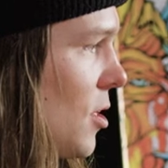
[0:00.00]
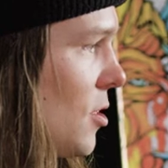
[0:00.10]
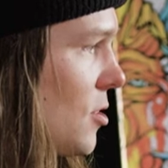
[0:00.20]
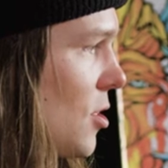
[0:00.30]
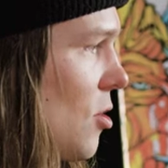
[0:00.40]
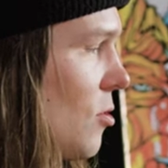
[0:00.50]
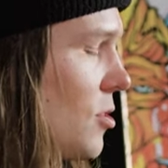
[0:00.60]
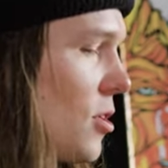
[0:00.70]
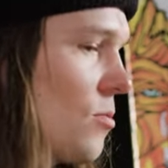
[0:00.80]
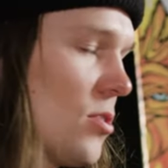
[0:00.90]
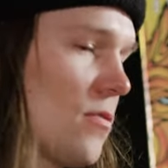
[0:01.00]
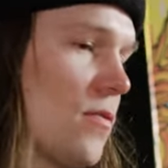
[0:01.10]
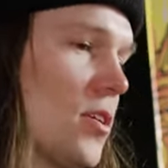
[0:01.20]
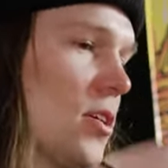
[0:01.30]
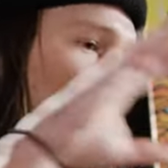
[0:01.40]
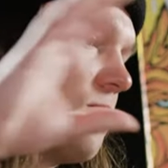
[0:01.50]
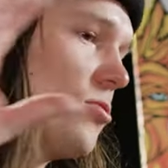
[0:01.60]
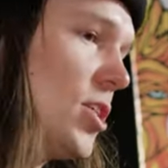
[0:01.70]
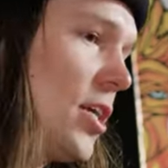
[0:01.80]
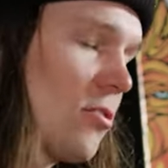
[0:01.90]
So in terms of the
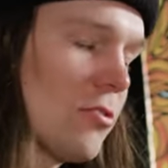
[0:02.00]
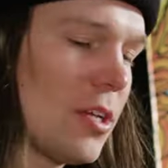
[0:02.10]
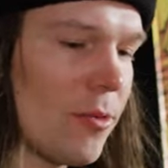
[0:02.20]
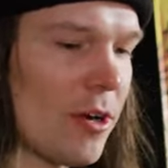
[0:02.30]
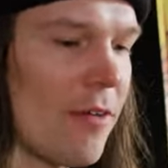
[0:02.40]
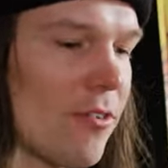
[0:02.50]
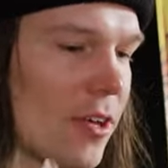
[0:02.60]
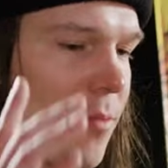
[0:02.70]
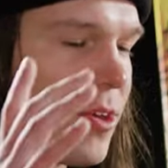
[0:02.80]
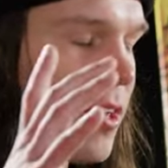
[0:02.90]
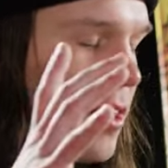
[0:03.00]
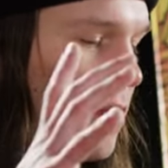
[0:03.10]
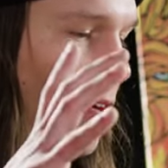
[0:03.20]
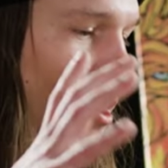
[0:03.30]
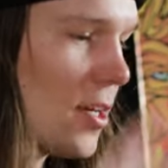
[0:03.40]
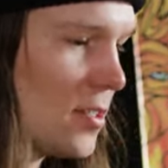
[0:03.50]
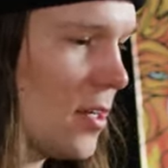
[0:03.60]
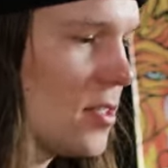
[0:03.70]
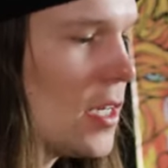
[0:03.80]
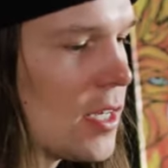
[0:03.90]
general demographic, I mean, like the Hawx
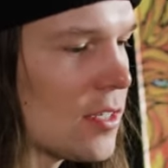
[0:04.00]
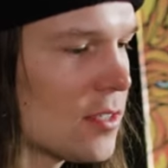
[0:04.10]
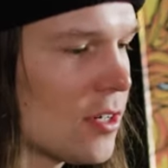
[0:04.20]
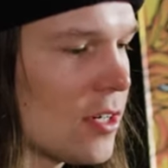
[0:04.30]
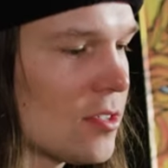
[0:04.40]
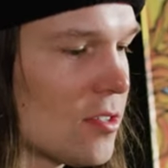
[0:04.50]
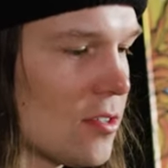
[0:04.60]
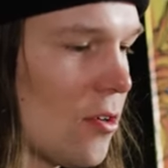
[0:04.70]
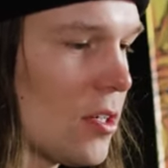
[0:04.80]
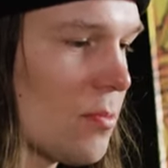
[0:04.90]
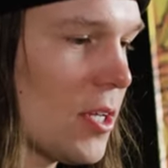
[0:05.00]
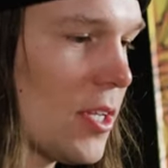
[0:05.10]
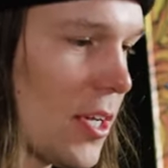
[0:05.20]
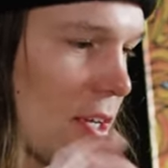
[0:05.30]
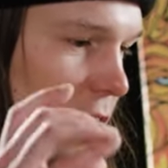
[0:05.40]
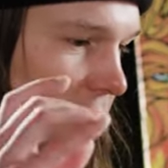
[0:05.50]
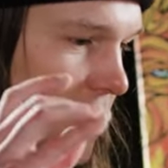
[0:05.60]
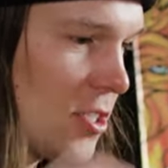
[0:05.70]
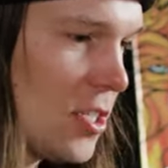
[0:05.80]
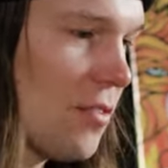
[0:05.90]
XTD series has always been like
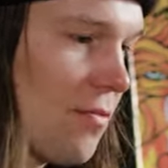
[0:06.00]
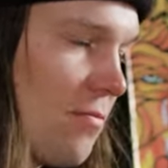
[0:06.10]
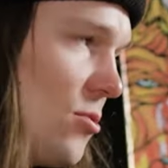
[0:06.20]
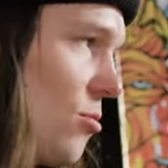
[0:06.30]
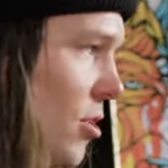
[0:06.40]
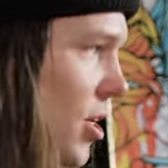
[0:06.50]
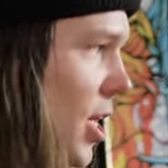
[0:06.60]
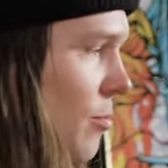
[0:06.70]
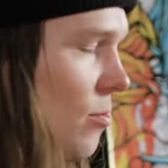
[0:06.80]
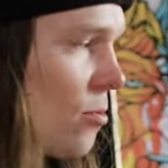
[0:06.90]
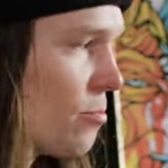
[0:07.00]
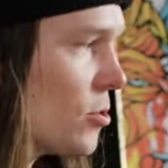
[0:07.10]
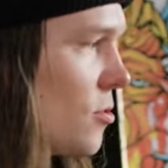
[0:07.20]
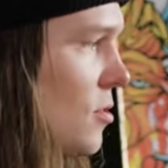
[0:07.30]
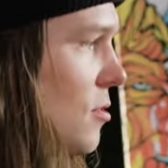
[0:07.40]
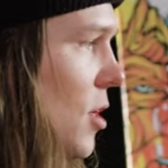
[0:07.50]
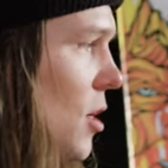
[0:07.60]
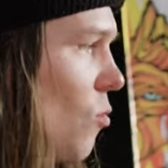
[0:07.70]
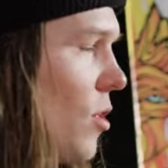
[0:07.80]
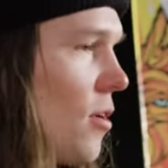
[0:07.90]
stiff touring capable boots.
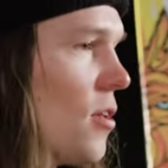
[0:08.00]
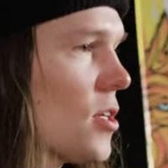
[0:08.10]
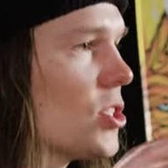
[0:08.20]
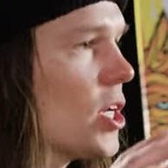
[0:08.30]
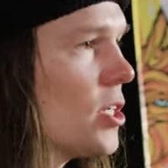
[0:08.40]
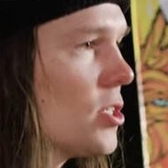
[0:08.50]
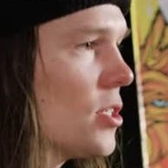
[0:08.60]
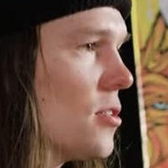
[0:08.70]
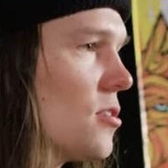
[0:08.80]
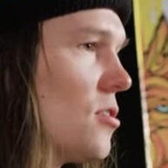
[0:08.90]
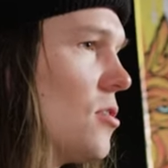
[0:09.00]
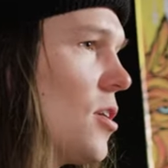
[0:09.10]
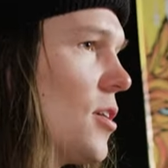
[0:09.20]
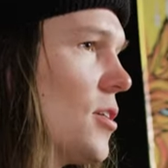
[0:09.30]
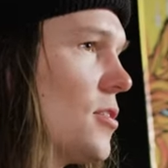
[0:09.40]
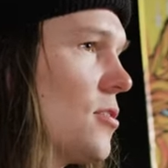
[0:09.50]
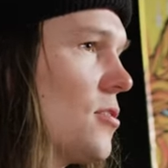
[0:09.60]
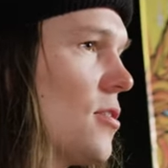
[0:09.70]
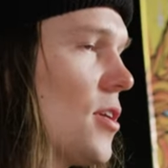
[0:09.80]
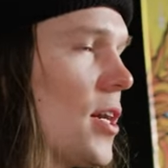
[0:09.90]
With all the changes,
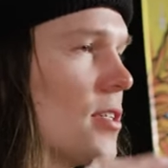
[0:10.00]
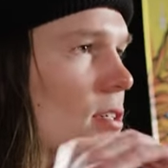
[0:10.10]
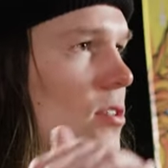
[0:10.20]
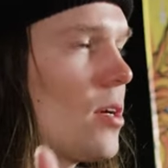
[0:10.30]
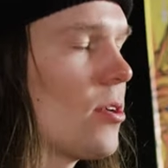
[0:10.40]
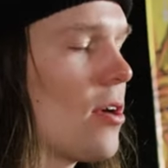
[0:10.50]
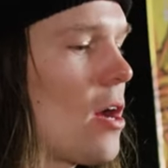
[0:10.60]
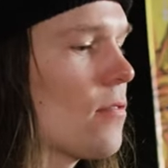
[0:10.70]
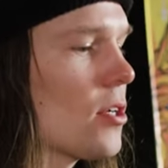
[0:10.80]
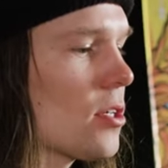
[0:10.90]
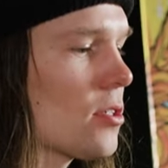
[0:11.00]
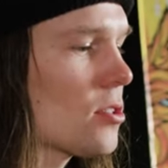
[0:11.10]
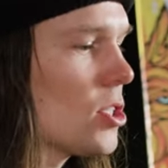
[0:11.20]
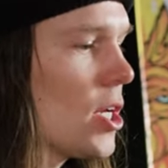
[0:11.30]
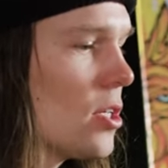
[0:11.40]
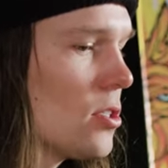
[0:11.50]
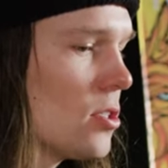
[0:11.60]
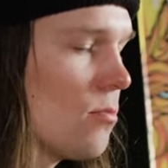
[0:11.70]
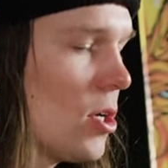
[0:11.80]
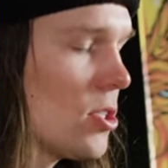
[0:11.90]
does the ideal demographic
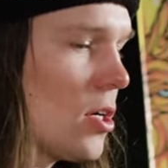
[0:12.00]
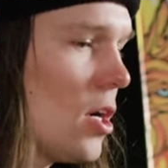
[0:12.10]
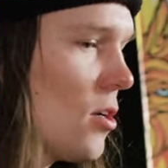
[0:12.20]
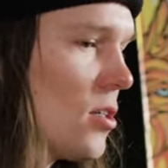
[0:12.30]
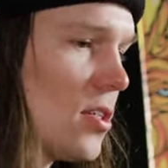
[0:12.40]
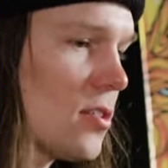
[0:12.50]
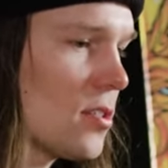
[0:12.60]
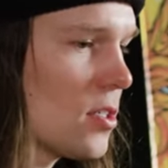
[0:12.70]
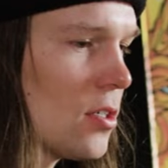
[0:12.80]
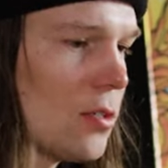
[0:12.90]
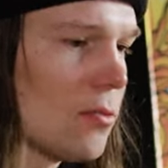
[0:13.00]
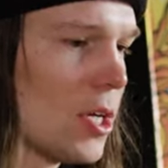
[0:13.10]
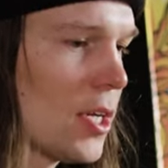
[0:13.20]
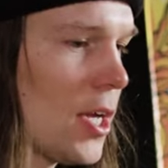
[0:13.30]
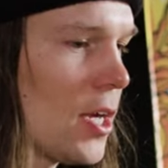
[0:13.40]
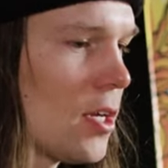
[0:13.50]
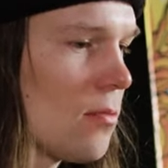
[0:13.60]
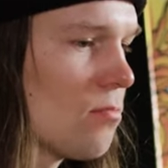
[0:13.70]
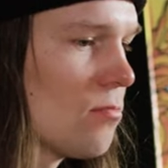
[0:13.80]
change much at all, or is it still kind of